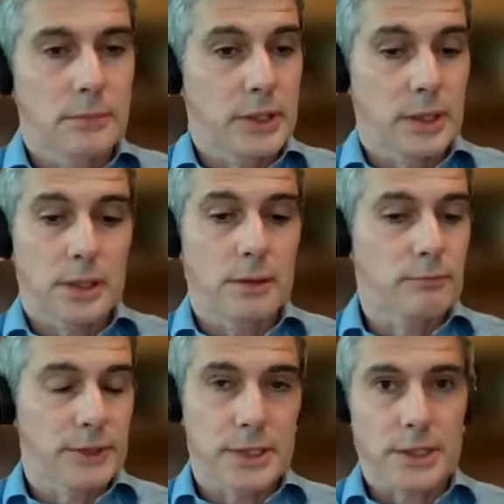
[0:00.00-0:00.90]
the
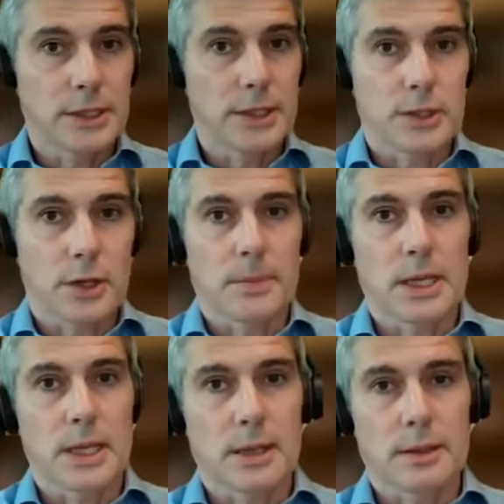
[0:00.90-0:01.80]
recession in
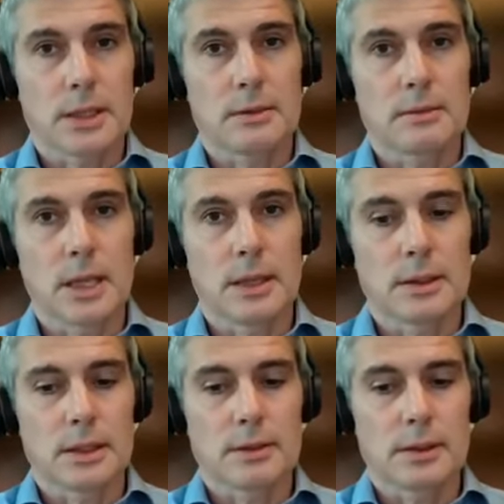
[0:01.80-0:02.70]
germany and the
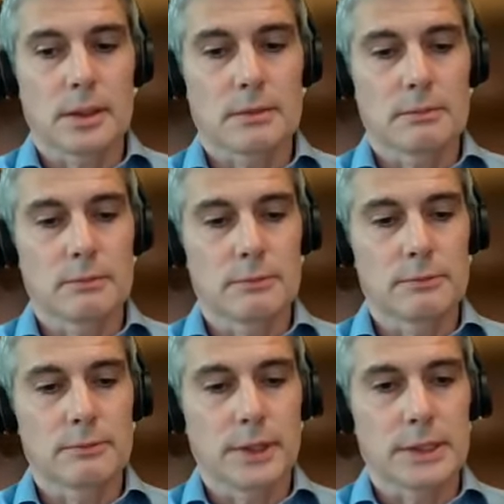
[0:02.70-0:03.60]
and the the
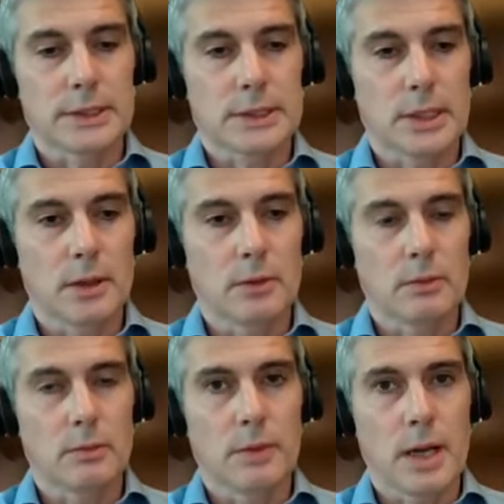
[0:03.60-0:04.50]
really
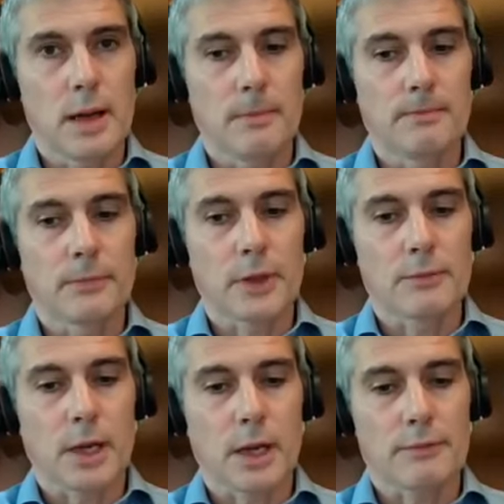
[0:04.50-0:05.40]
slow um,
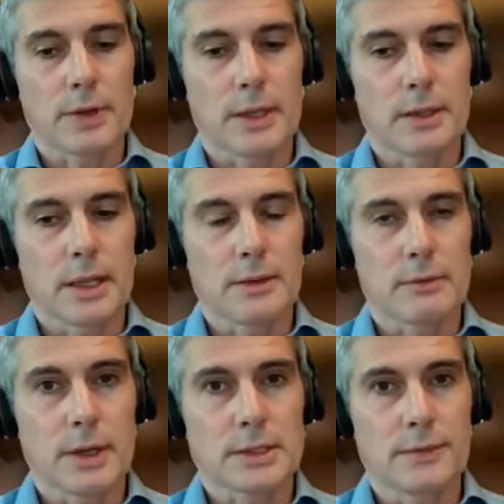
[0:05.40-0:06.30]
recovery in, in
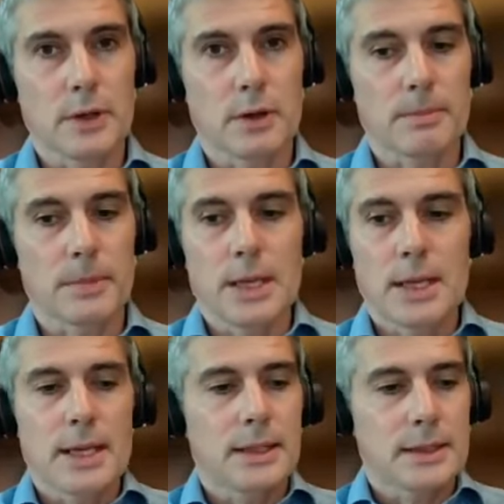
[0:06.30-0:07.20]
the rest of Europe,
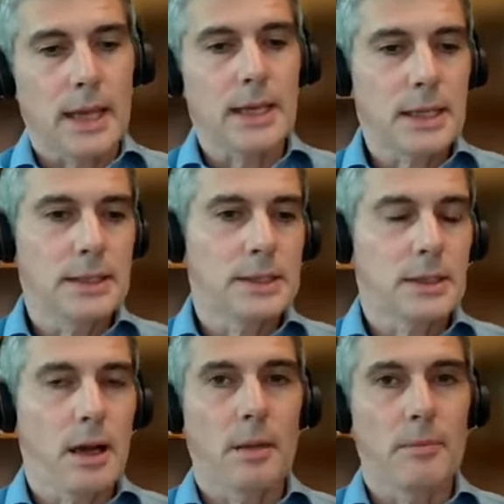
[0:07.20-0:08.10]
that
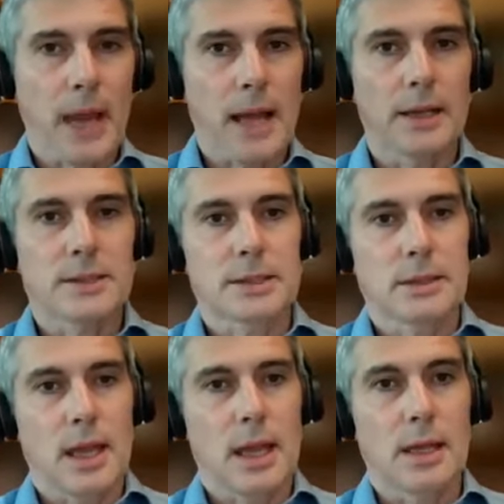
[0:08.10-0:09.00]
is on balance
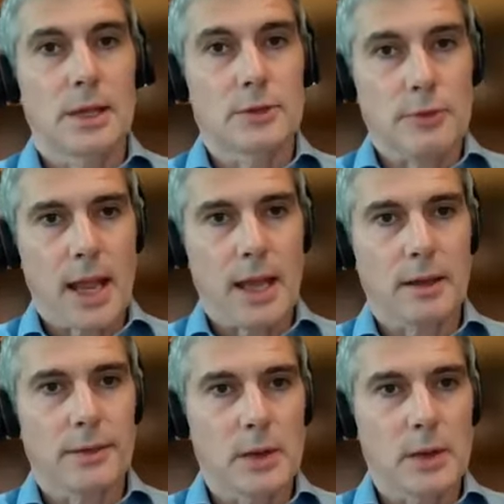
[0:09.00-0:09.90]
a, a
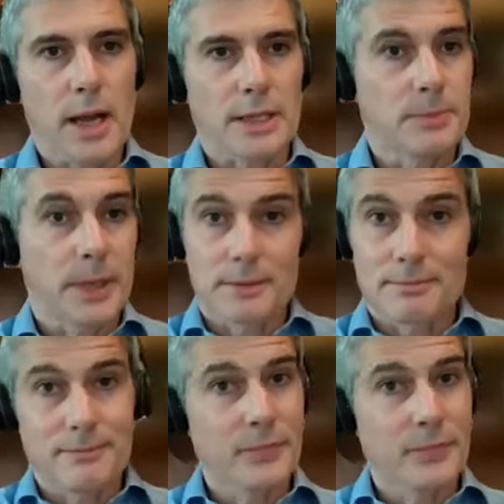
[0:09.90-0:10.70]
drag on the US. But